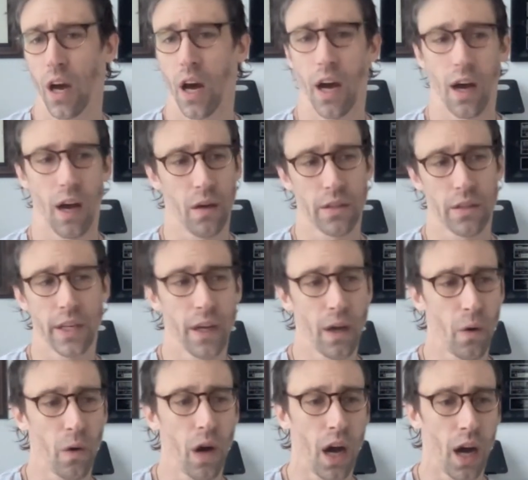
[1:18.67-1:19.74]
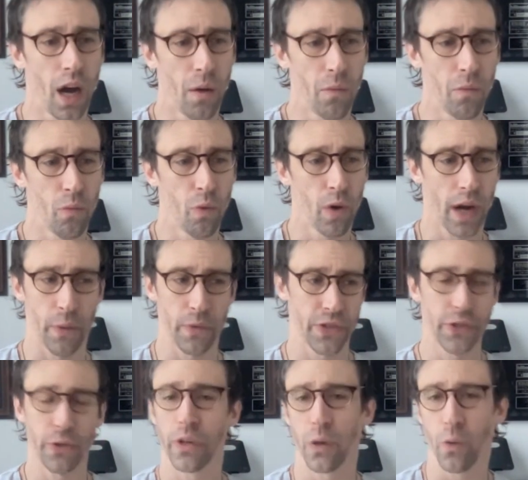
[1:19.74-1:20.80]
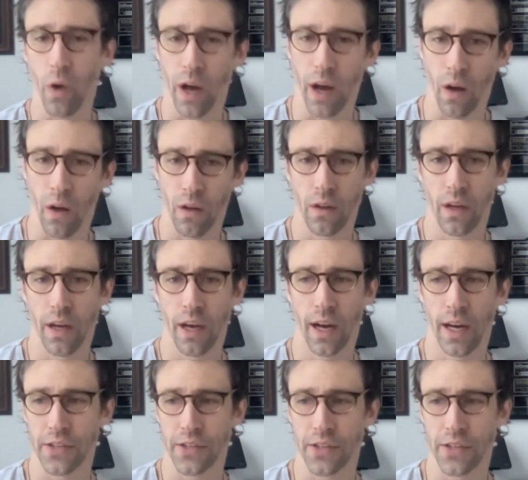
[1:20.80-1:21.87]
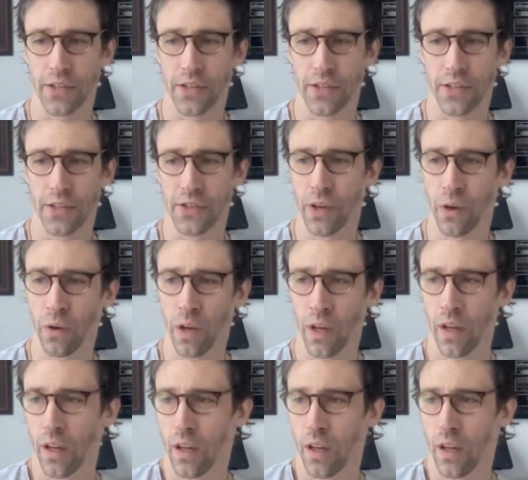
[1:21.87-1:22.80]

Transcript: what I was doing well. So